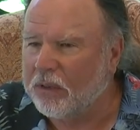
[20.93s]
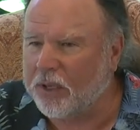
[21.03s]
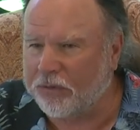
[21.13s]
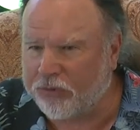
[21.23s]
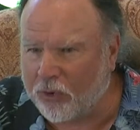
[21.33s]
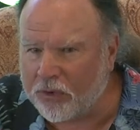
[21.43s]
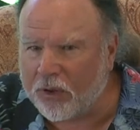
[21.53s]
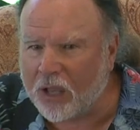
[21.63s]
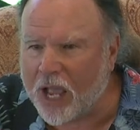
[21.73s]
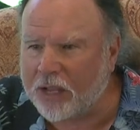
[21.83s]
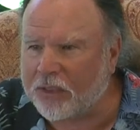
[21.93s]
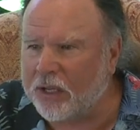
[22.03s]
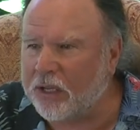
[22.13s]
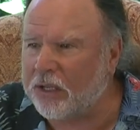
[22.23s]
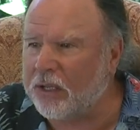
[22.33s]
that for the light
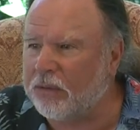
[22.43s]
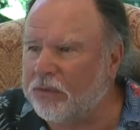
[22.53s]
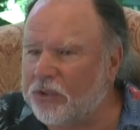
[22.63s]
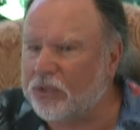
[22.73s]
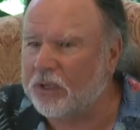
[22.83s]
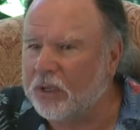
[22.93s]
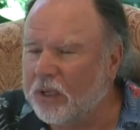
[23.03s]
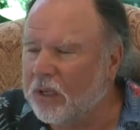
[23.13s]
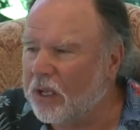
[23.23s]
that it gives,